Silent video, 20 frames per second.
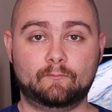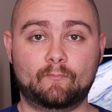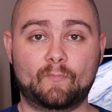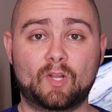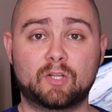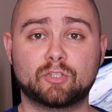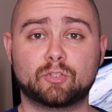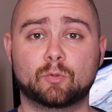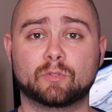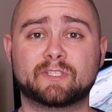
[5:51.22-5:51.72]

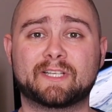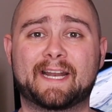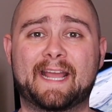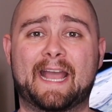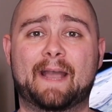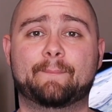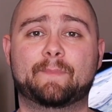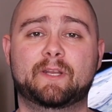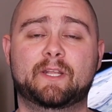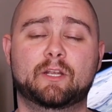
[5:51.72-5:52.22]
So what's going to
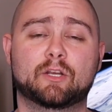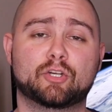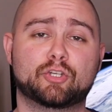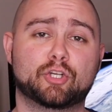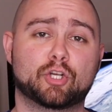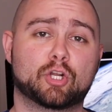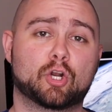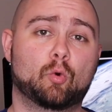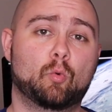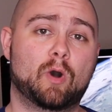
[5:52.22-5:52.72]
happen here is
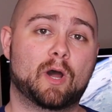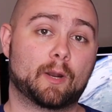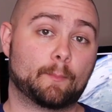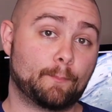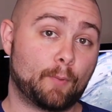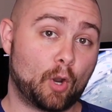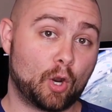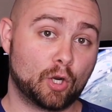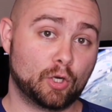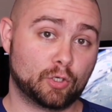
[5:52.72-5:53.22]
you're going to want
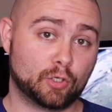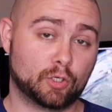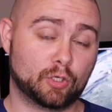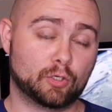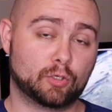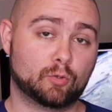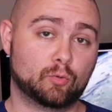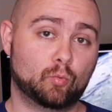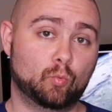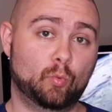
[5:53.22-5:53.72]
to
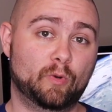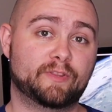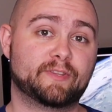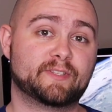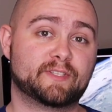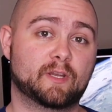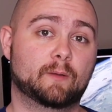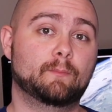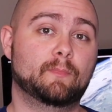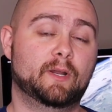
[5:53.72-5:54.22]
partner with
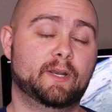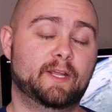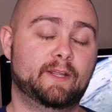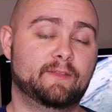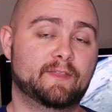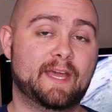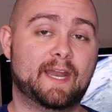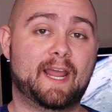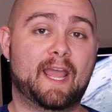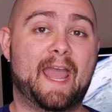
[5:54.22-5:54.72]
somebody
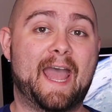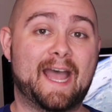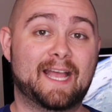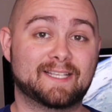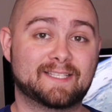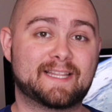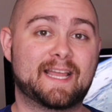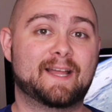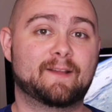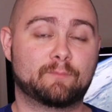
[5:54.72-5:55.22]
that
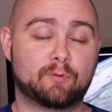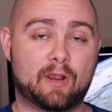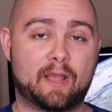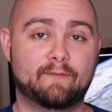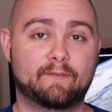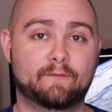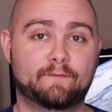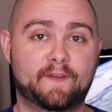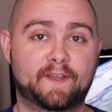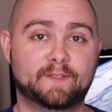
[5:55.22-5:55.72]
has that
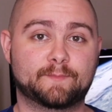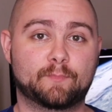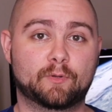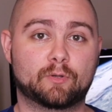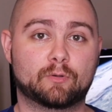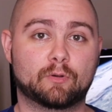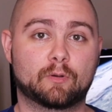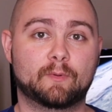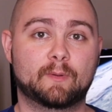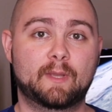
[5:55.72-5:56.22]
private Facebook
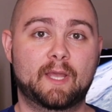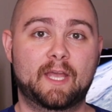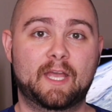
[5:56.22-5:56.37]
group.